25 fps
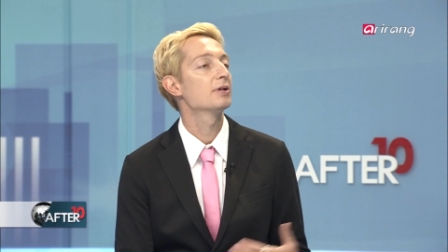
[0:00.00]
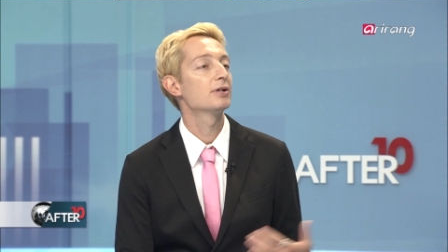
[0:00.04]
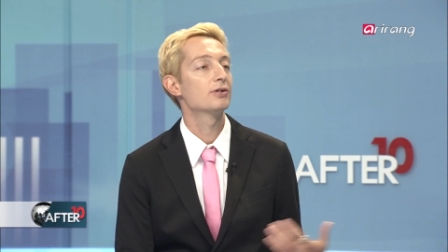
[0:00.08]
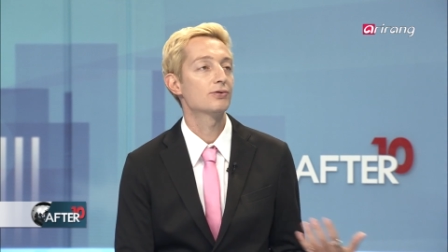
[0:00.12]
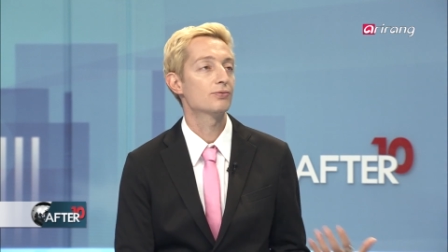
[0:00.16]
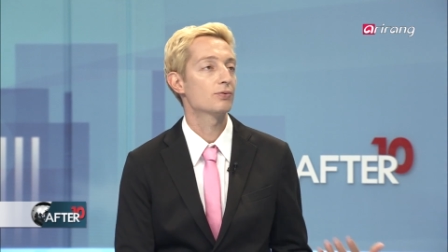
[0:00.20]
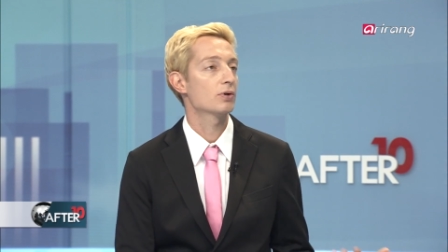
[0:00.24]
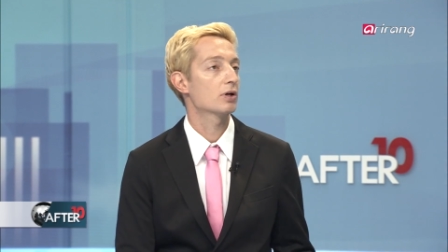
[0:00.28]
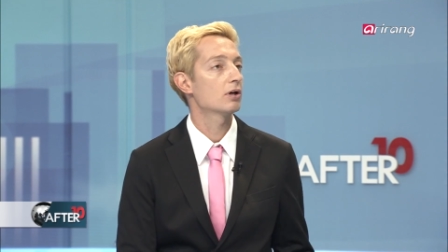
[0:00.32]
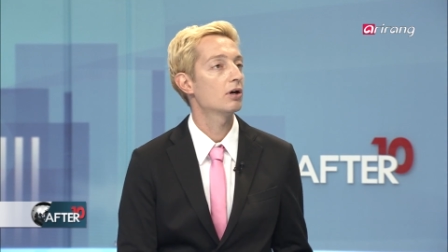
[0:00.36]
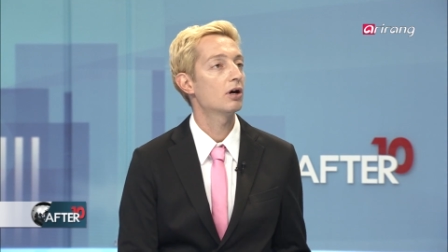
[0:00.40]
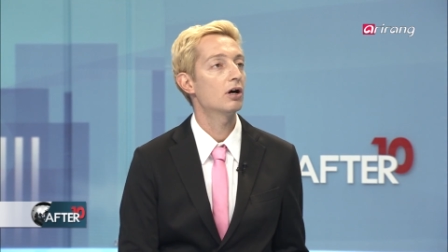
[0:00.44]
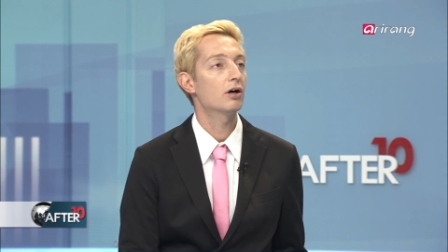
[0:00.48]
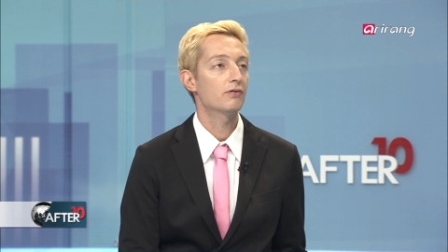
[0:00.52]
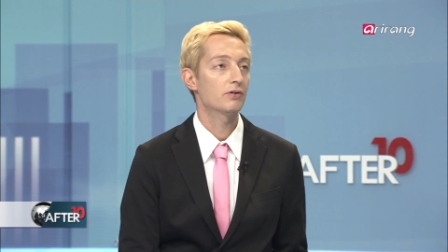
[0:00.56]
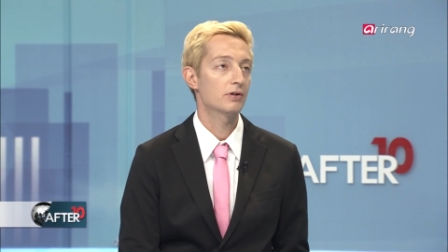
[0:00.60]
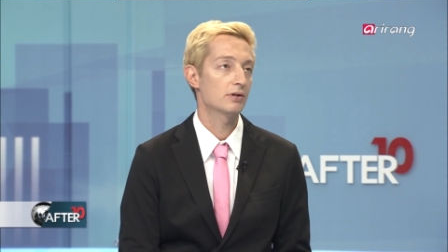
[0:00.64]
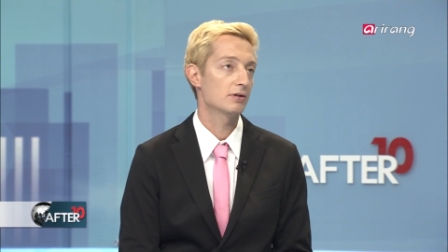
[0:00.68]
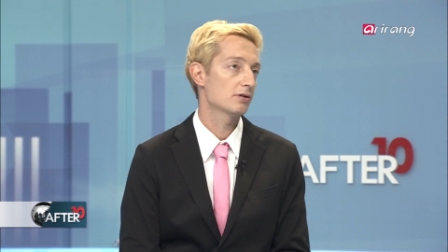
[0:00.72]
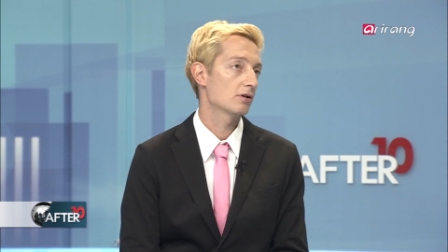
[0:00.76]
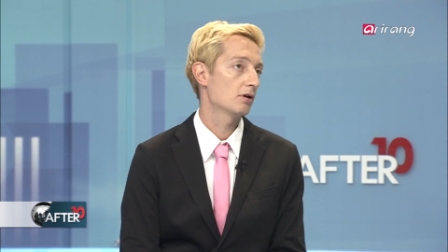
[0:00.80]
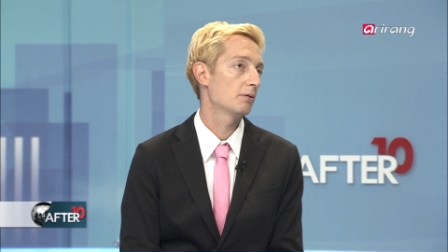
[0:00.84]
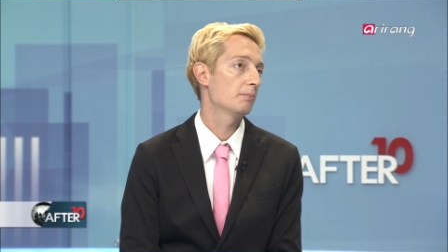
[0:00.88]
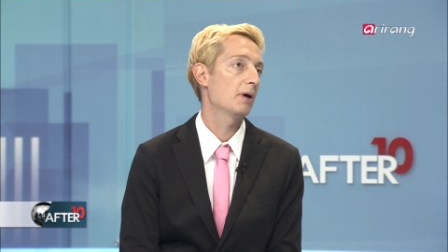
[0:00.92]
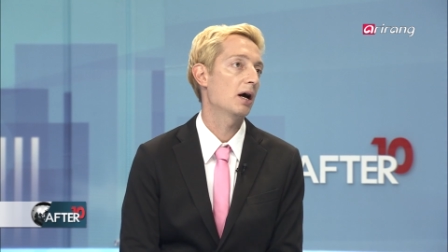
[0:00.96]
his recovery
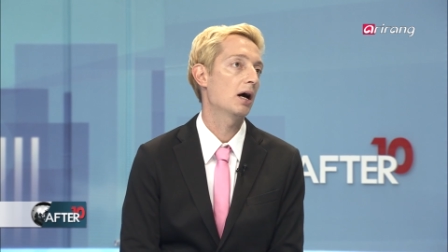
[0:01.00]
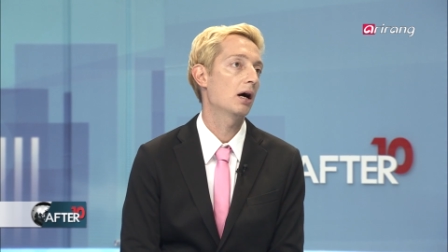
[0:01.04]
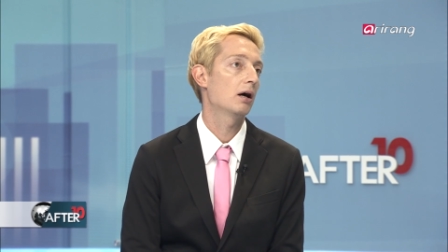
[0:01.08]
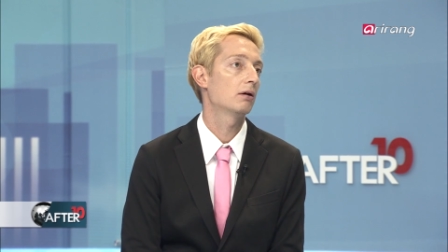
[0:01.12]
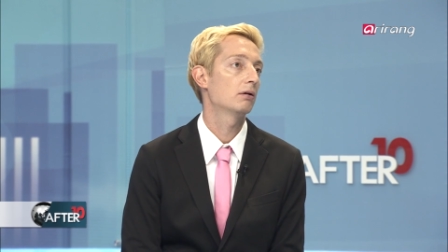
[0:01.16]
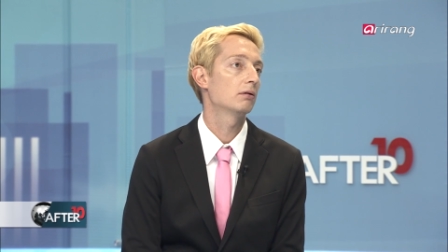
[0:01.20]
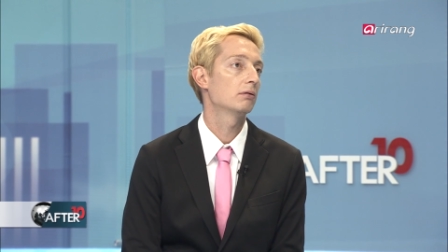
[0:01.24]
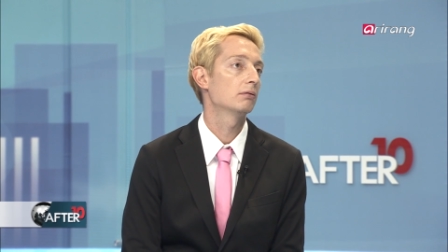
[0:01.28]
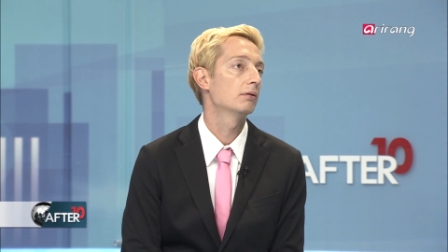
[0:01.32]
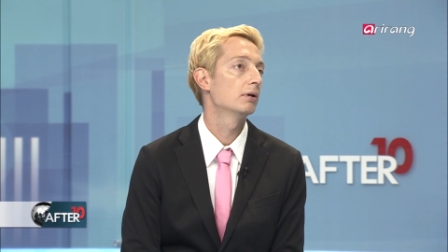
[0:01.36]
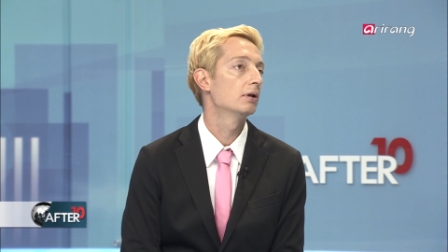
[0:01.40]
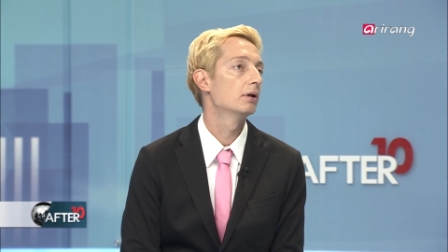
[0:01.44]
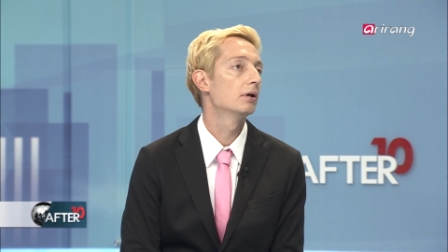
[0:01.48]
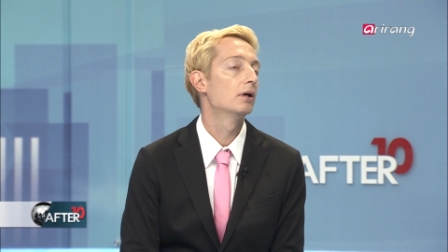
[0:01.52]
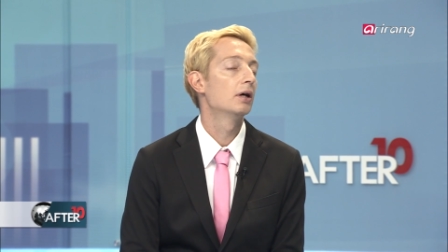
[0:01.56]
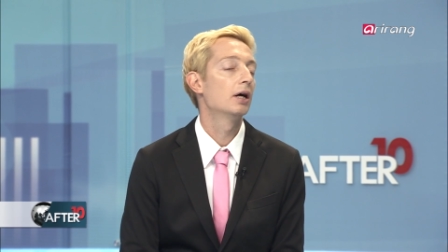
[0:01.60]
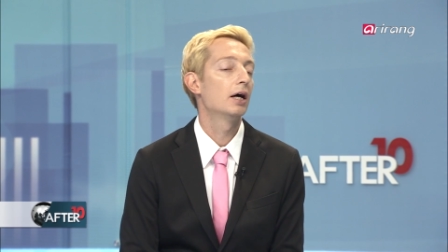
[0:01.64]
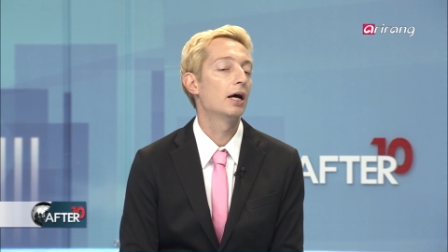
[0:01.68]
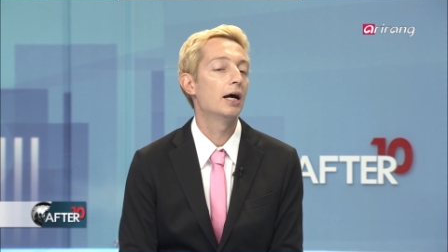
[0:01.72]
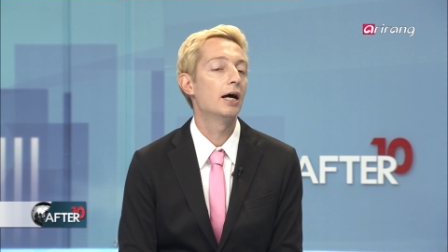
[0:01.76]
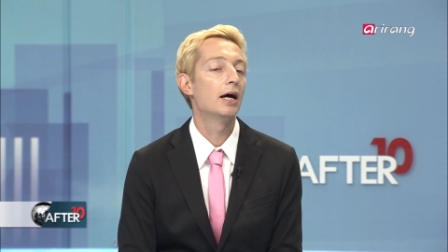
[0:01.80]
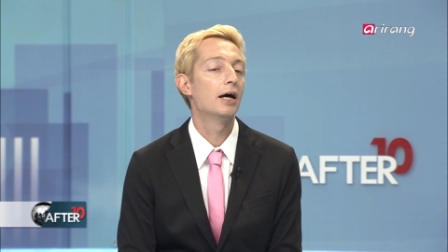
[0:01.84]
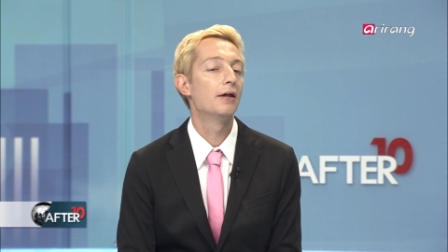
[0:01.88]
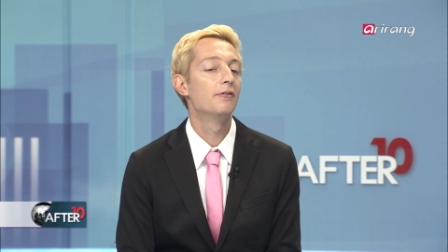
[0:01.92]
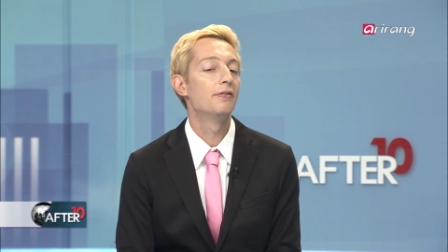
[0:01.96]
somehow.
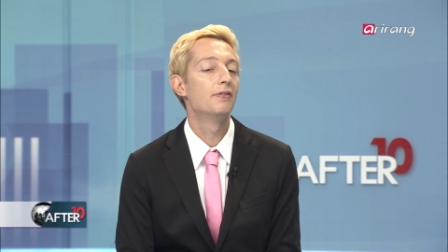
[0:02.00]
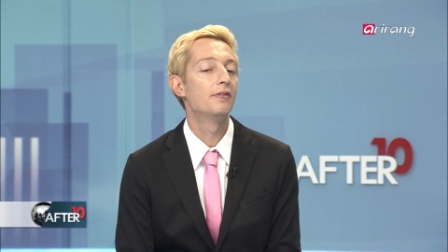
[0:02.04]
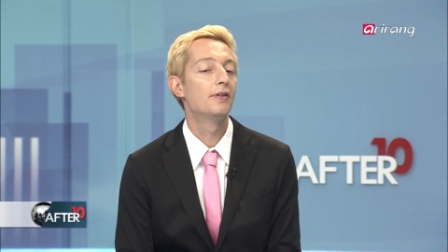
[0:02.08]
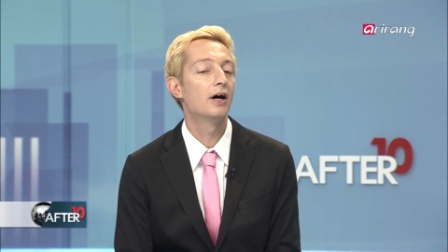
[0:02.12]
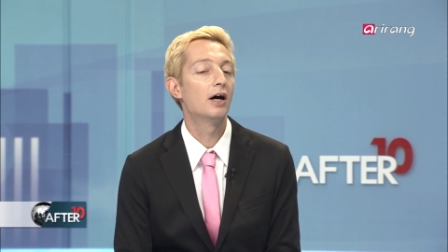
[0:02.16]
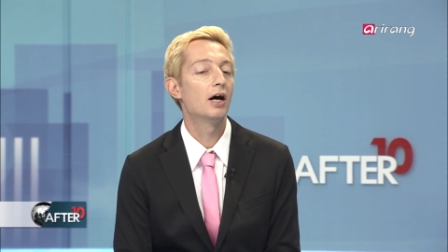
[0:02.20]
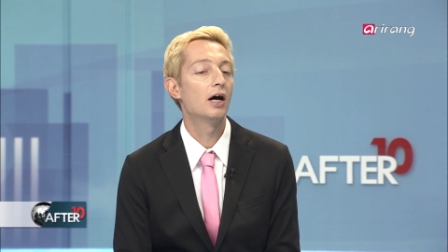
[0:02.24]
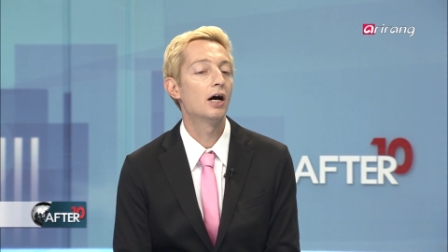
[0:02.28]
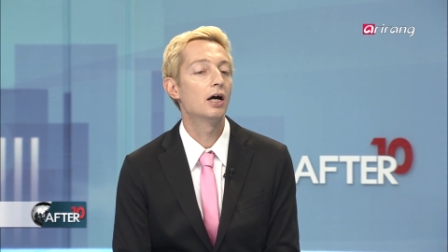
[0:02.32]
And